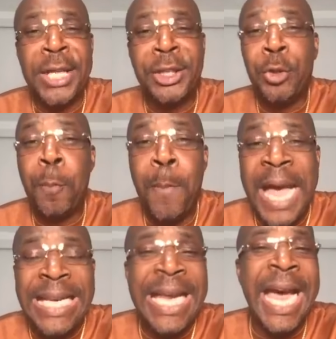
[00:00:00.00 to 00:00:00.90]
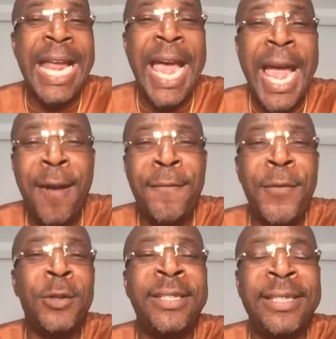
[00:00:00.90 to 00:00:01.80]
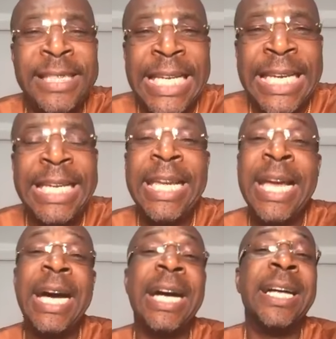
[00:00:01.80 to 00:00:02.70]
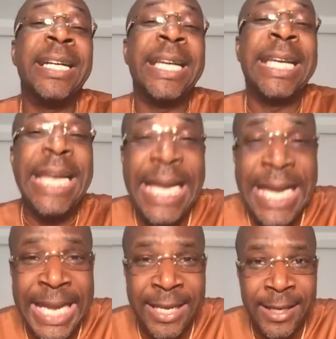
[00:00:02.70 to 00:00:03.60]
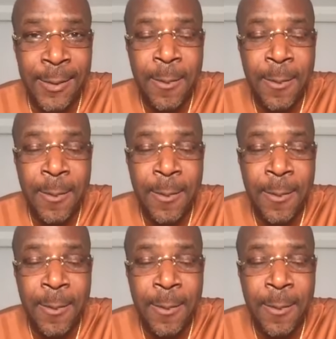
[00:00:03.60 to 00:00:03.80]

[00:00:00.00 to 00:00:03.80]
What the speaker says: that you might not ever see again.